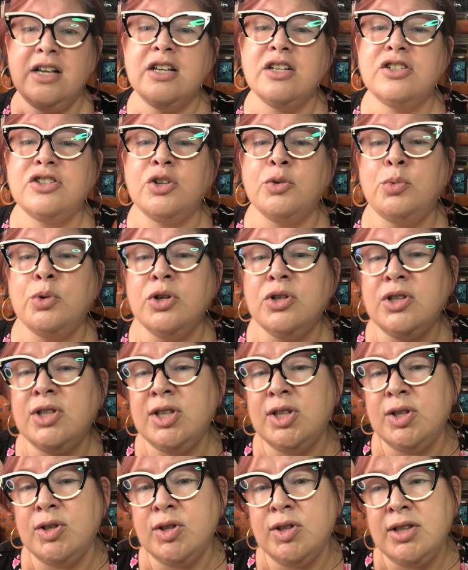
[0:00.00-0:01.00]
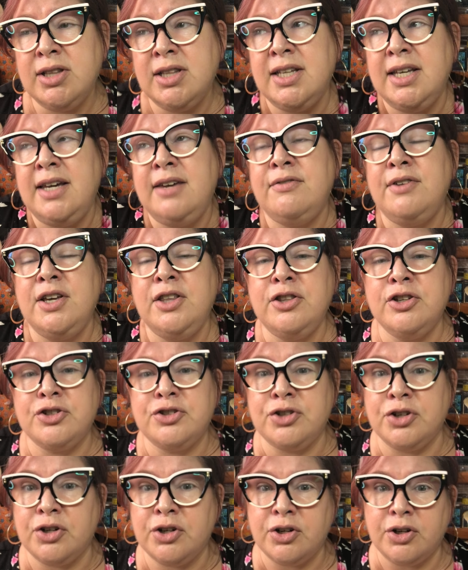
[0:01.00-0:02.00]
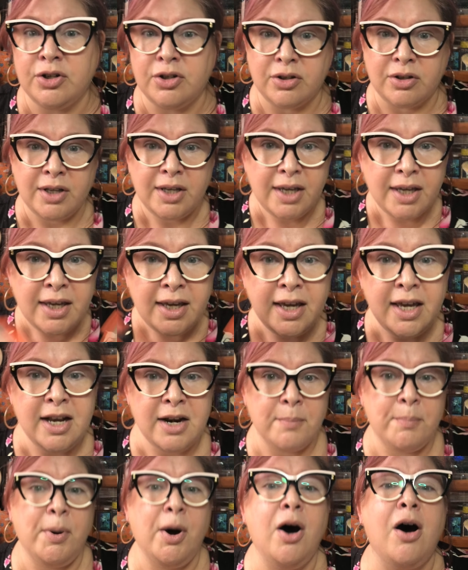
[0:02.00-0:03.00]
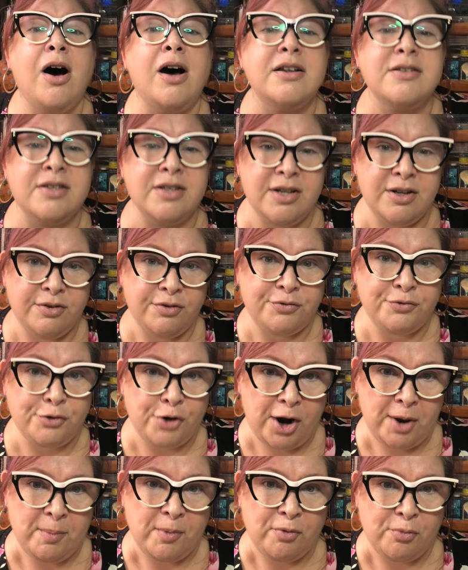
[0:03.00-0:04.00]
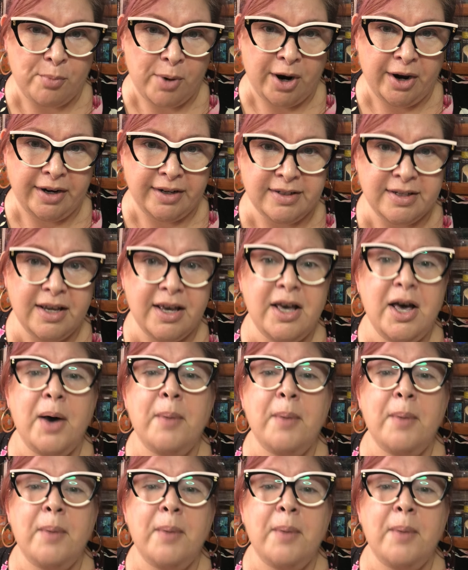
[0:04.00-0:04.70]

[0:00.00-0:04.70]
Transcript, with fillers: So we're leaving the circle in a positive frame of mind.